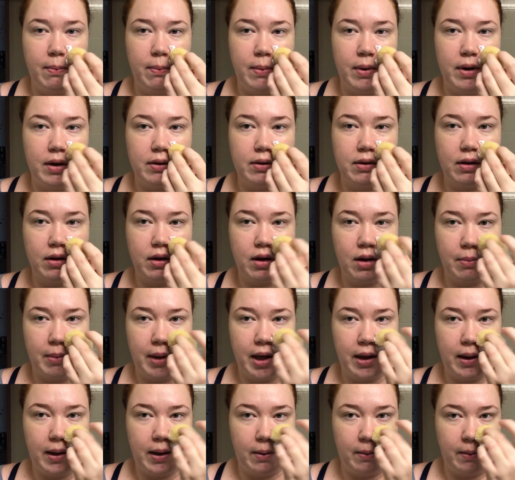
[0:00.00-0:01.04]
but it's gonna come
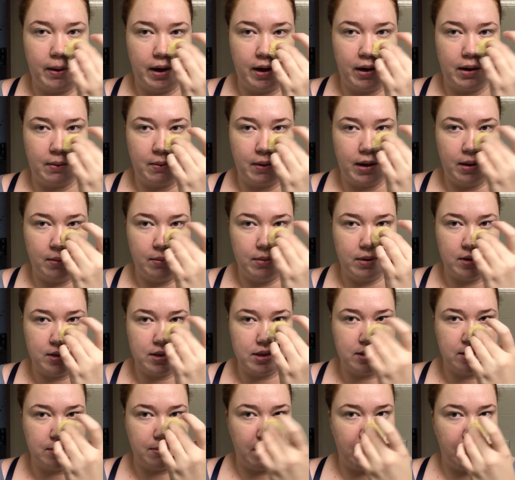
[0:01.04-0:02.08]
out that way anyway because
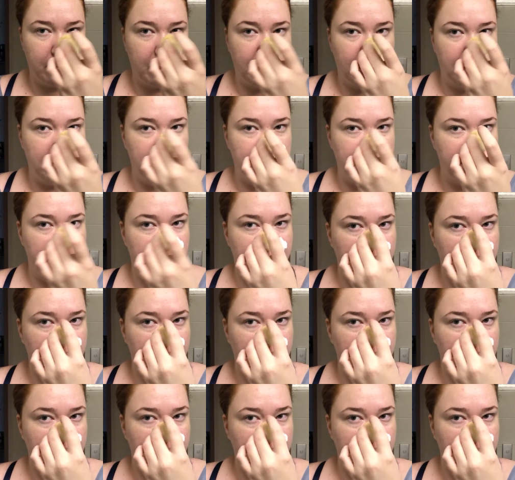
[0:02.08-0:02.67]
it's my paint.